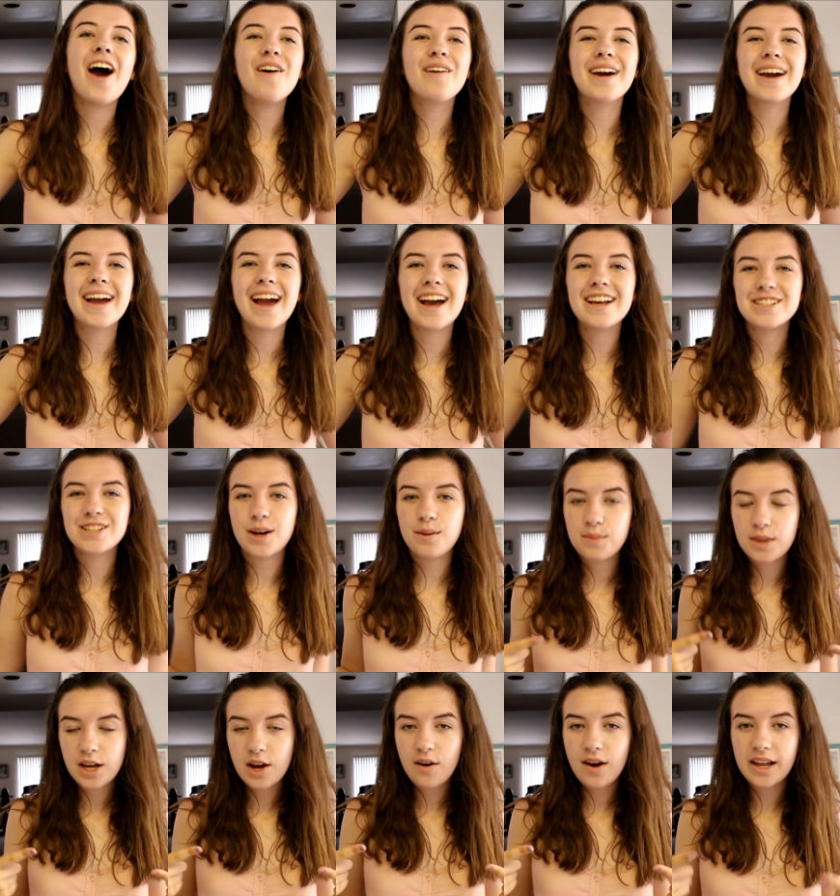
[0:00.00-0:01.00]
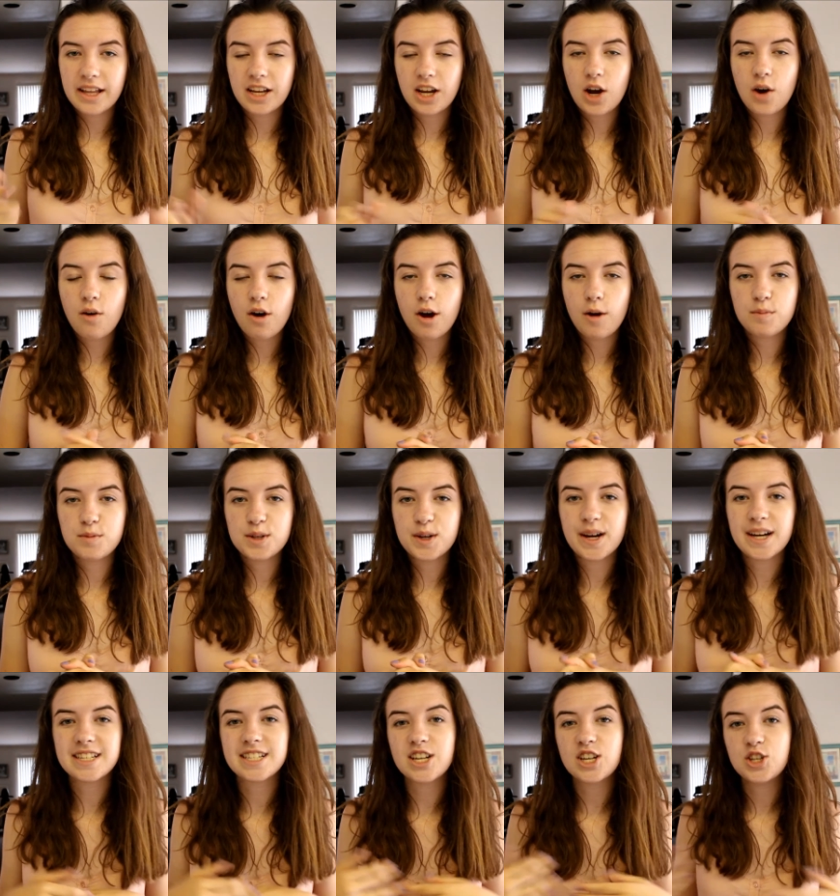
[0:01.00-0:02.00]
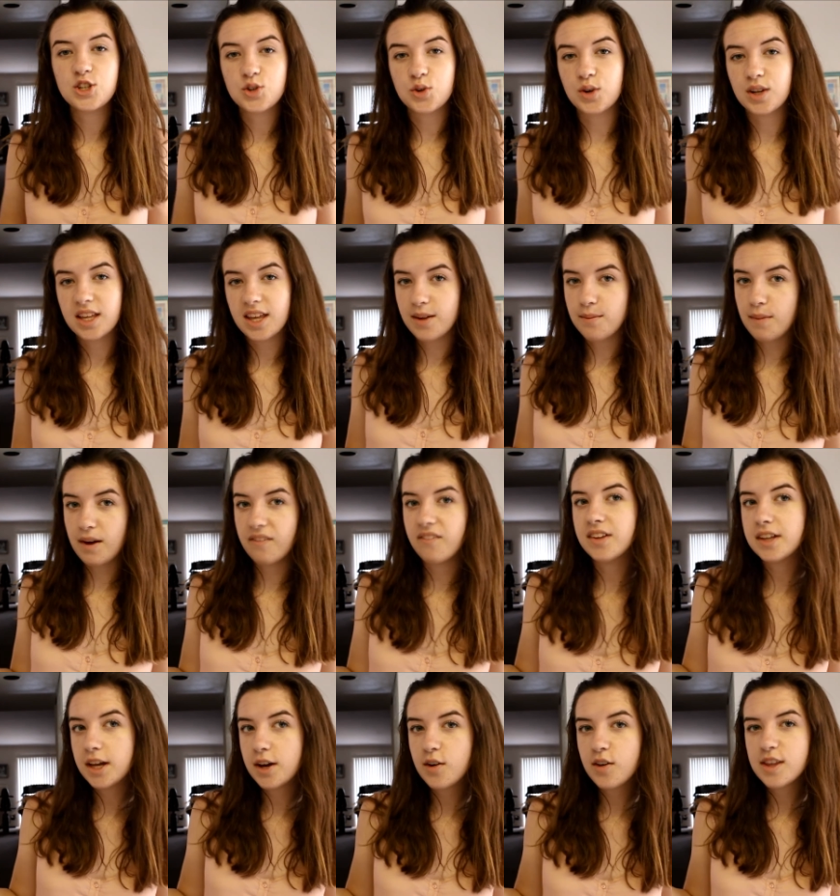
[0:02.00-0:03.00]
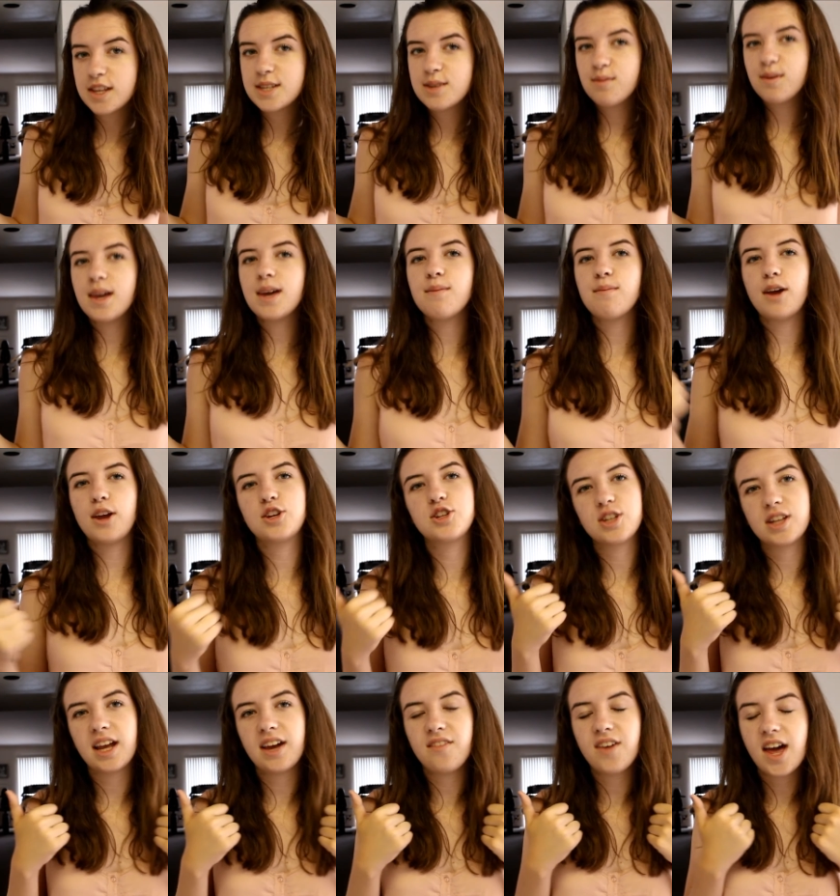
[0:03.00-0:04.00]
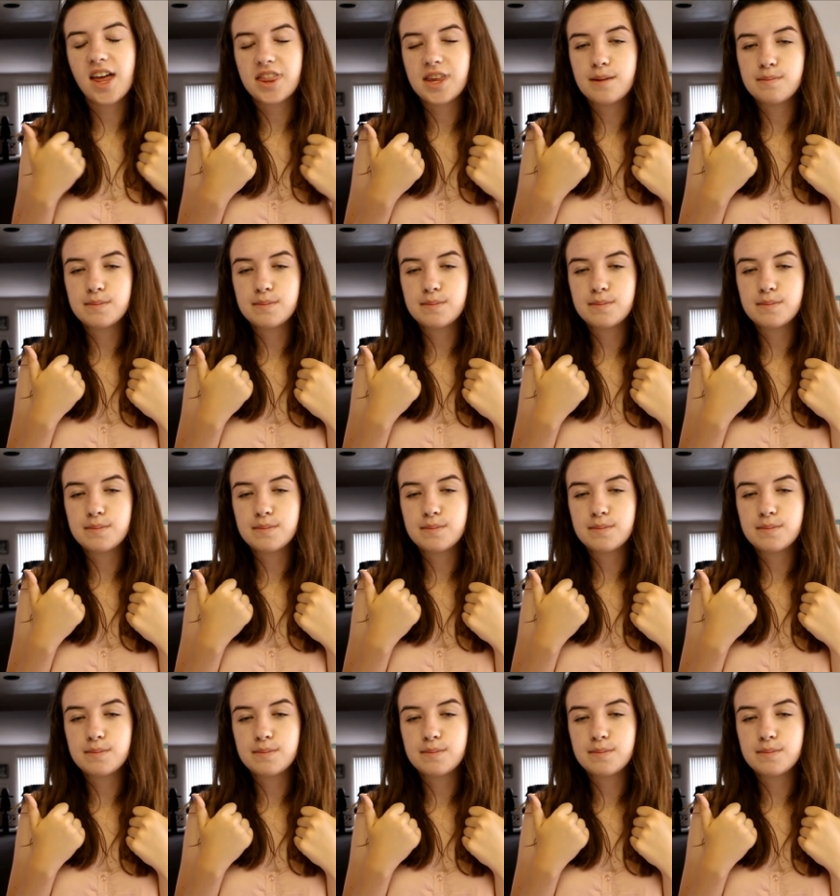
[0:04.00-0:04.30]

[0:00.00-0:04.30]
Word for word: Okay guys, so I'm gonna go ahead and go. I hope you guys enjoyed my video this week. Make sure to give it a